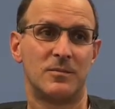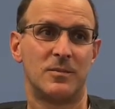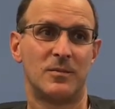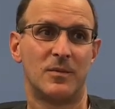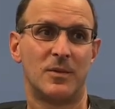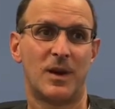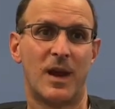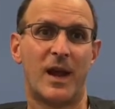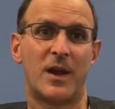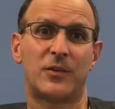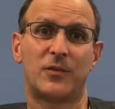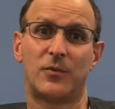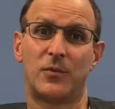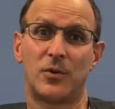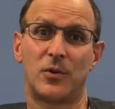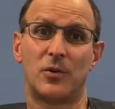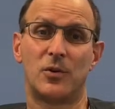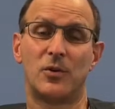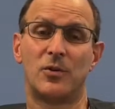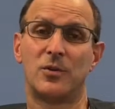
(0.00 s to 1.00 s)
ask for
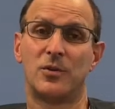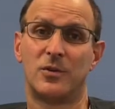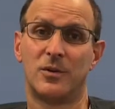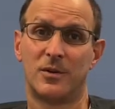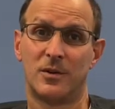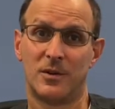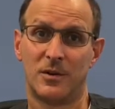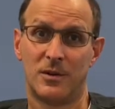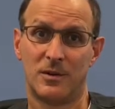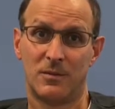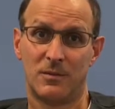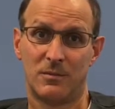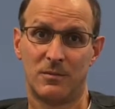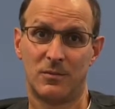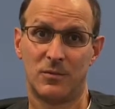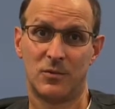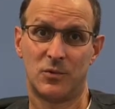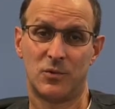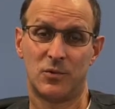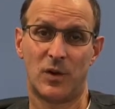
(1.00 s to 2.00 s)
your
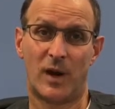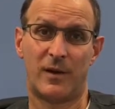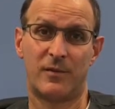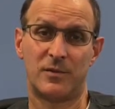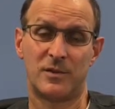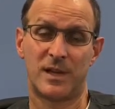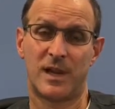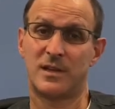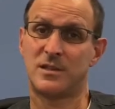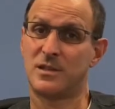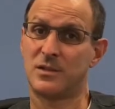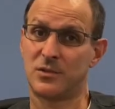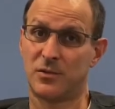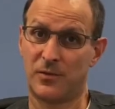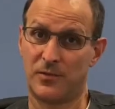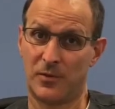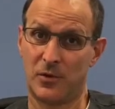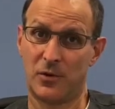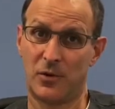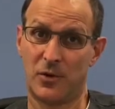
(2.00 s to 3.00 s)
driver's license or
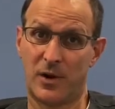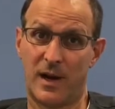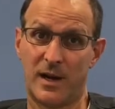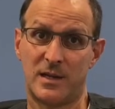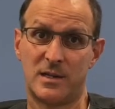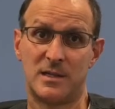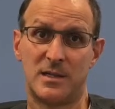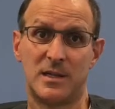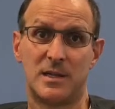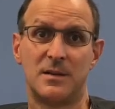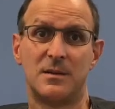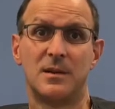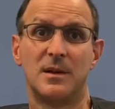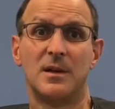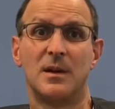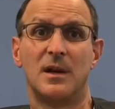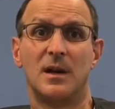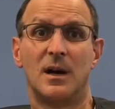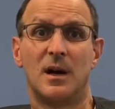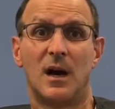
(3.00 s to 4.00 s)
photo ID,
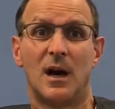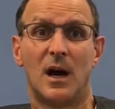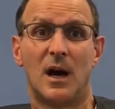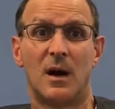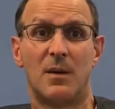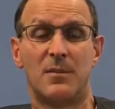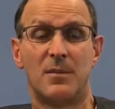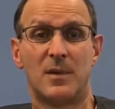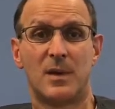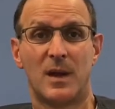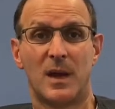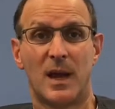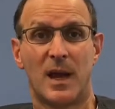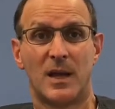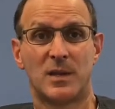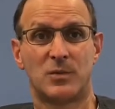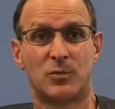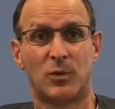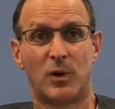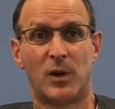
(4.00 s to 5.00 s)
as
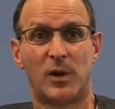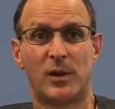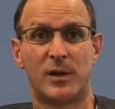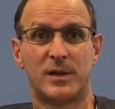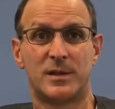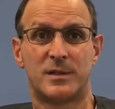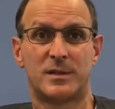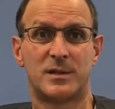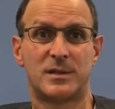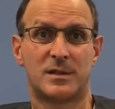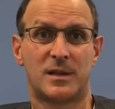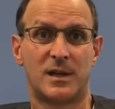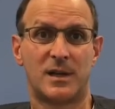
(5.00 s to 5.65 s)
well as discuss